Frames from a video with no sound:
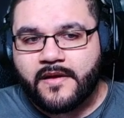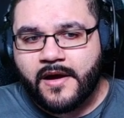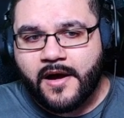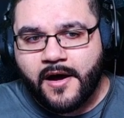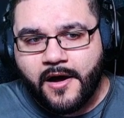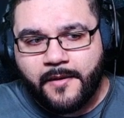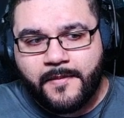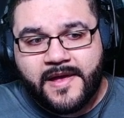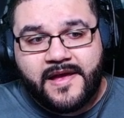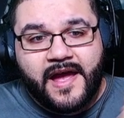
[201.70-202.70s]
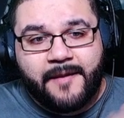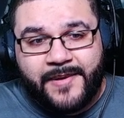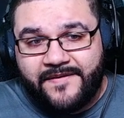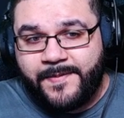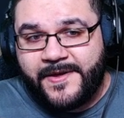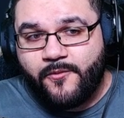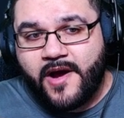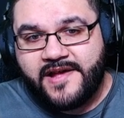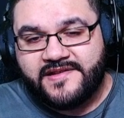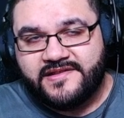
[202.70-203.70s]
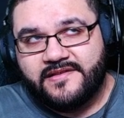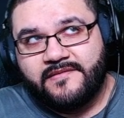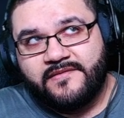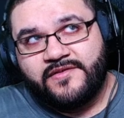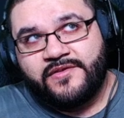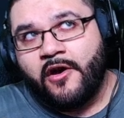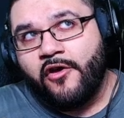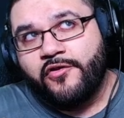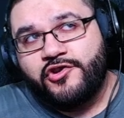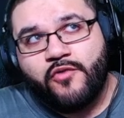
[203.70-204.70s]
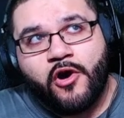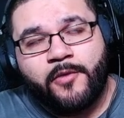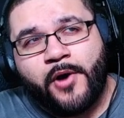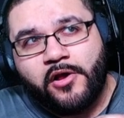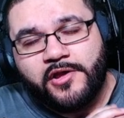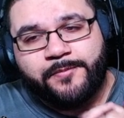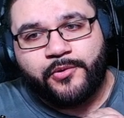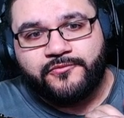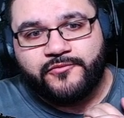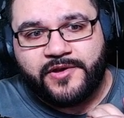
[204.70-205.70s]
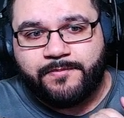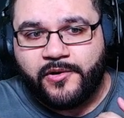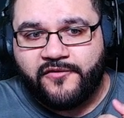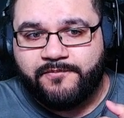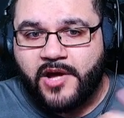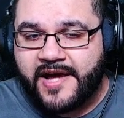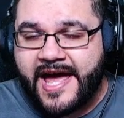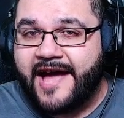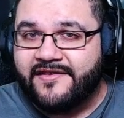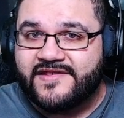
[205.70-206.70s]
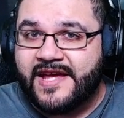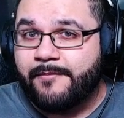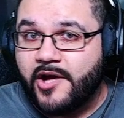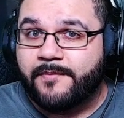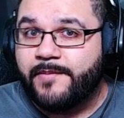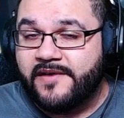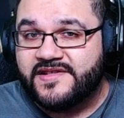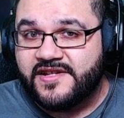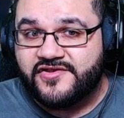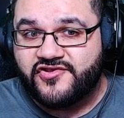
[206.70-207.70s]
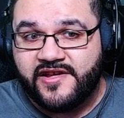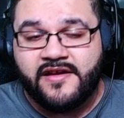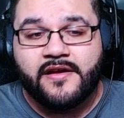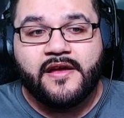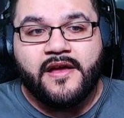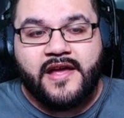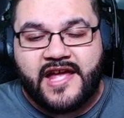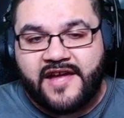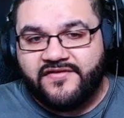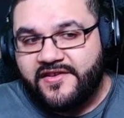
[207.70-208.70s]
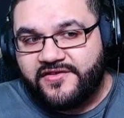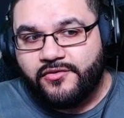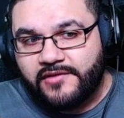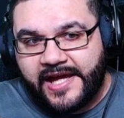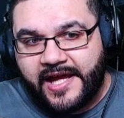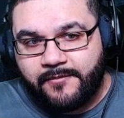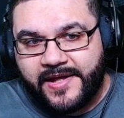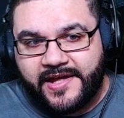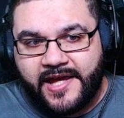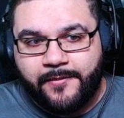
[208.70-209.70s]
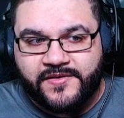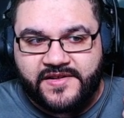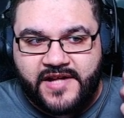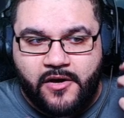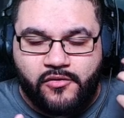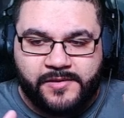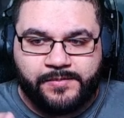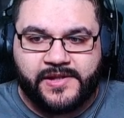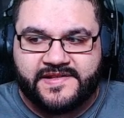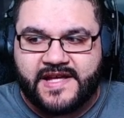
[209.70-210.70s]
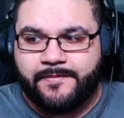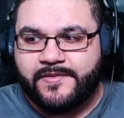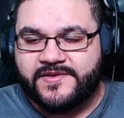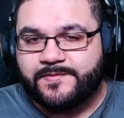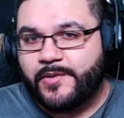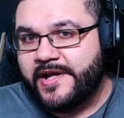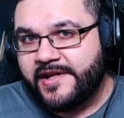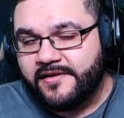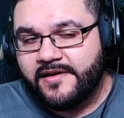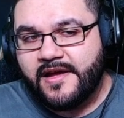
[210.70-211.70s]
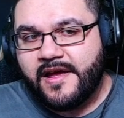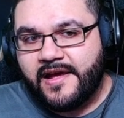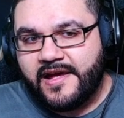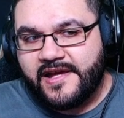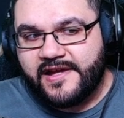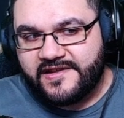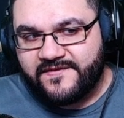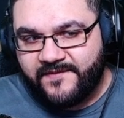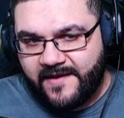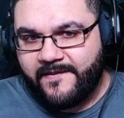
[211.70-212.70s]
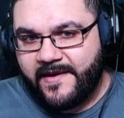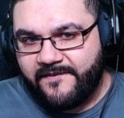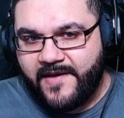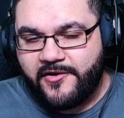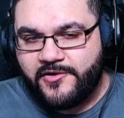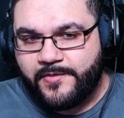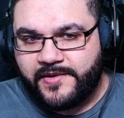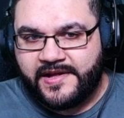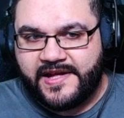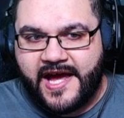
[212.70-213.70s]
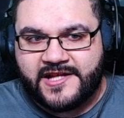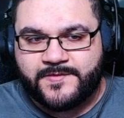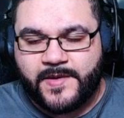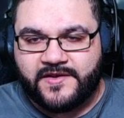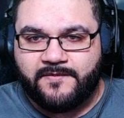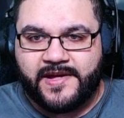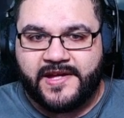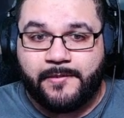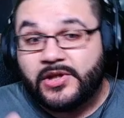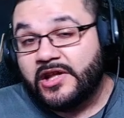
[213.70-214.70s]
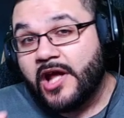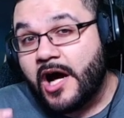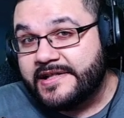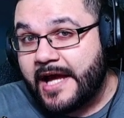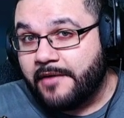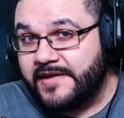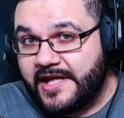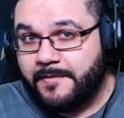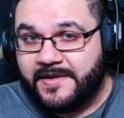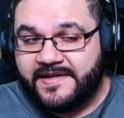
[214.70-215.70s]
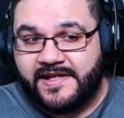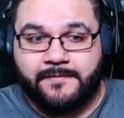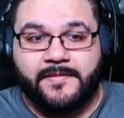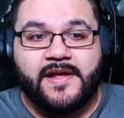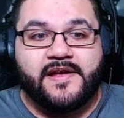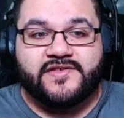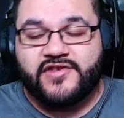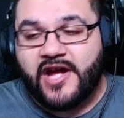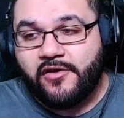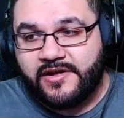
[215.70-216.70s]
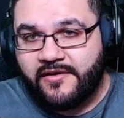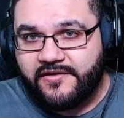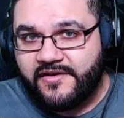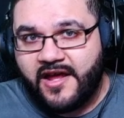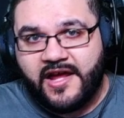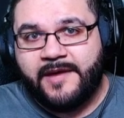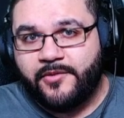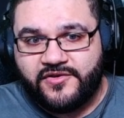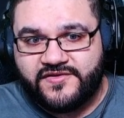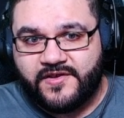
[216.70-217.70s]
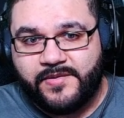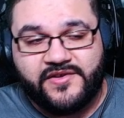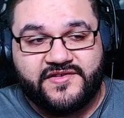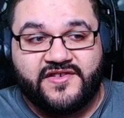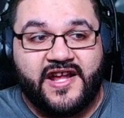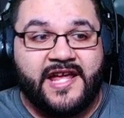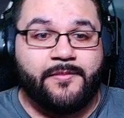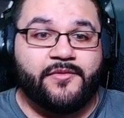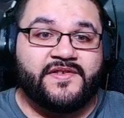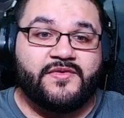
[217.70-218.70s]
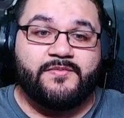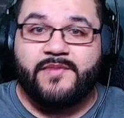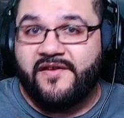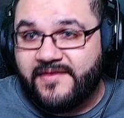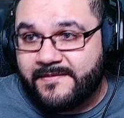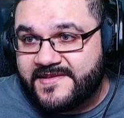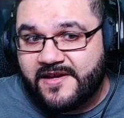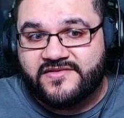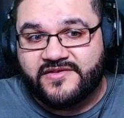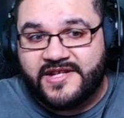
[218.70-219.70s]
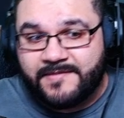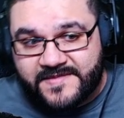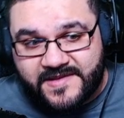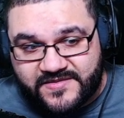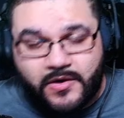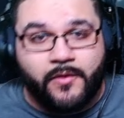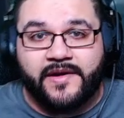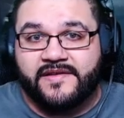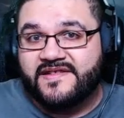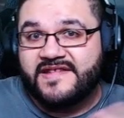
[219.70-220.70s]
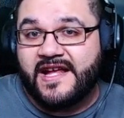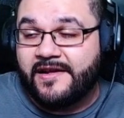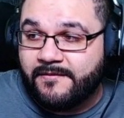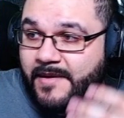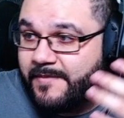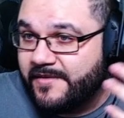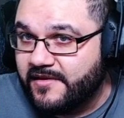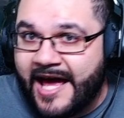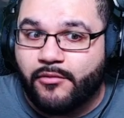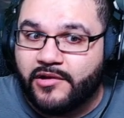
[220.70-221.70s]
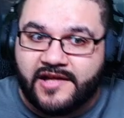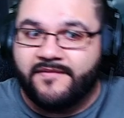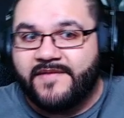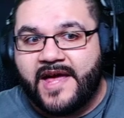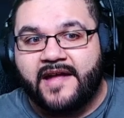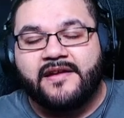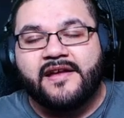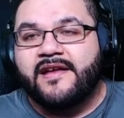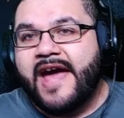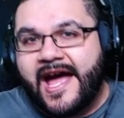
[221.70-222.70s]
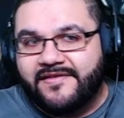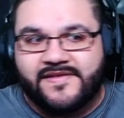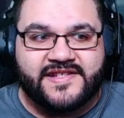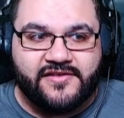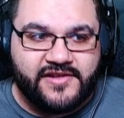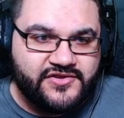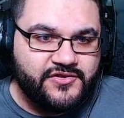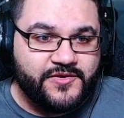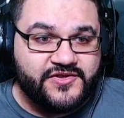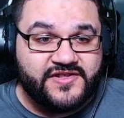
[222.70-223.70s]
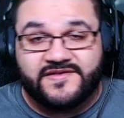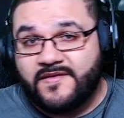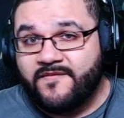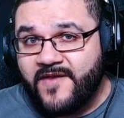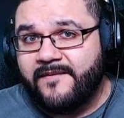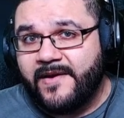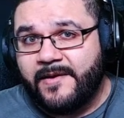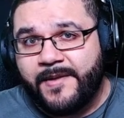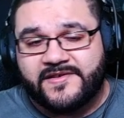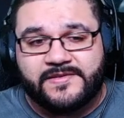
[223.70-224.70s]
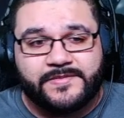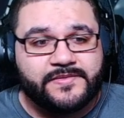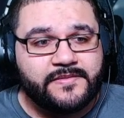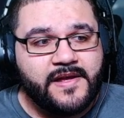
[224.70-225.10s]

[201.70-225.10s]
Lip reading: PvP wise, although you are polyprone with both block actives and block buffs initially, if they do land, being able to not only place that but spreading it is very, very valuable in the aspect of being able to lock down the enemy team. So not only are they not able to use their abilities, they're not able to buff themselves or keep themselves going and sustain and maybe outlive that active skill issue, which is very, very possible.